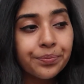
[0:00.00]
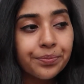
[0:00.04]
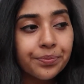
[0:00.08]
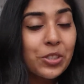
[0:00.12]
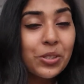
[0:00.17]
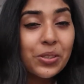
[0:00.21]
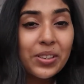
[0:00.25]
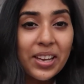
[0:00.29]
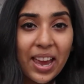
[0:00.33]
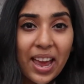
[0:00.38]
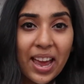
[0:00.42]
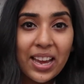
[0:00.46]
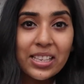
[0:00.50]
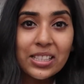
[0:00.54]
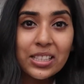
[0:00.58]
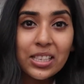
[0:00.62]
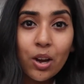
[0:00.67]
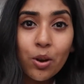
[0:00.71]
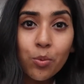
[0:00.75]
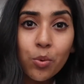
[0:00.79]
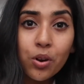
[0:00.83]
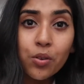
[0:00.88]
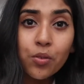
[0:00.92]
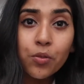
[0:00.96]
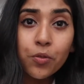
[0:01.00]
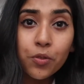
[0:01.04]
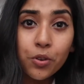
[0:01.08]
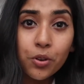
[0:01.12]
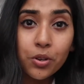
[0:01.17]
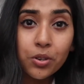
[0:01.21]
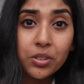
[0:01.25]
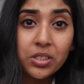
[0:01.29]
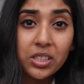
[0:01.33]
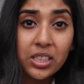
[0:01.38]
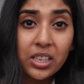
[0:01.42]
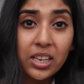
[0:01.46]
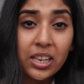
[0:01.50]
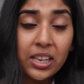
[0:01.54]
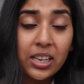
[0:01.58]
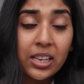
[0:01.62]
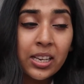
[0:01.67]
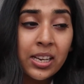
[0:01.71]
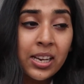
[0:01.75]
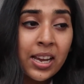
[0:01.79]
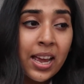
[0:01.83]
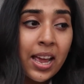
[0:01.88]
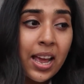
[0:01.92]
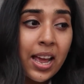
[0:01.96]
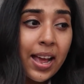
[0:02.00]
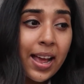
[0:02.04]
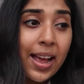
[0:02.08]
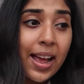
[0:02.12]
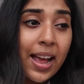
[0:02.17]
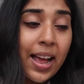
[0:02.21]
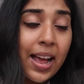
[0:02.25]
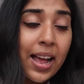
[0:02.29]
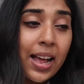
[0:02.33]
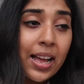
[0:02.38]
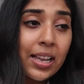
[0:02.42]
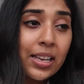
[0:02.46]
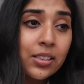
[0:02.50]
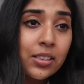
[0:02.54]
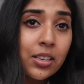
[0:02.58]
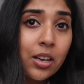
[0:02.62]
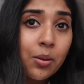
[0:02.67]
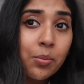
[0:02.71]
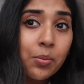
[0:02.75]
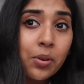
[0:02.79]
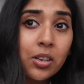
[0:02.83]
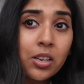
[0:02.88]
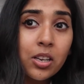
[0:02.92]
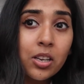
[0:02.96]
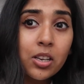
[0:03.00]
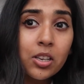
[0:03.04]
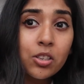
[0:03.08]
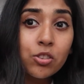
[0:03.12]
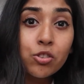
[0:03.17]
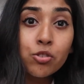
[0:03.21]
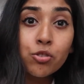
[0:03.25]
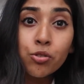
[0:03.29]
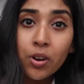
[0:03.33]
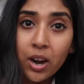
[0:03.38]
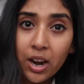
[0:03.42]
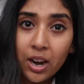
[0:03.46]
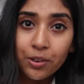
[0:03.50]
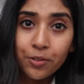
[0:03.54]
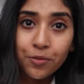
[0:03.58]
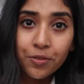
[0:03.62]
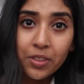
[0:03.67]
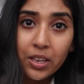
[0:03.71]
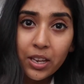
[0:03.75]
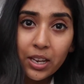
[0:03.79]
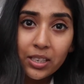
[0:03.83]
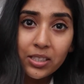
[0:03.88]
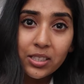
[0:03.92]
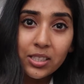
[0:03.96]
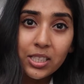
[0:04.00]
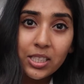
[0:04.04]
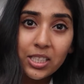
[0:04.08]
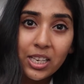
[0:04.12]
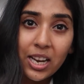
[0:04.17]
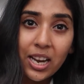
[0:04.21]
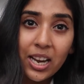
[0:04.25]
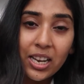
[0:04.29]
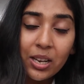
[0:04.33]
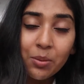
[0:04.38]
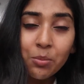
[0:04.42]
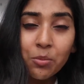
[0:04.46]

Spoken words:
So yeah, it's at 1:40 and I'm gonna drive there today.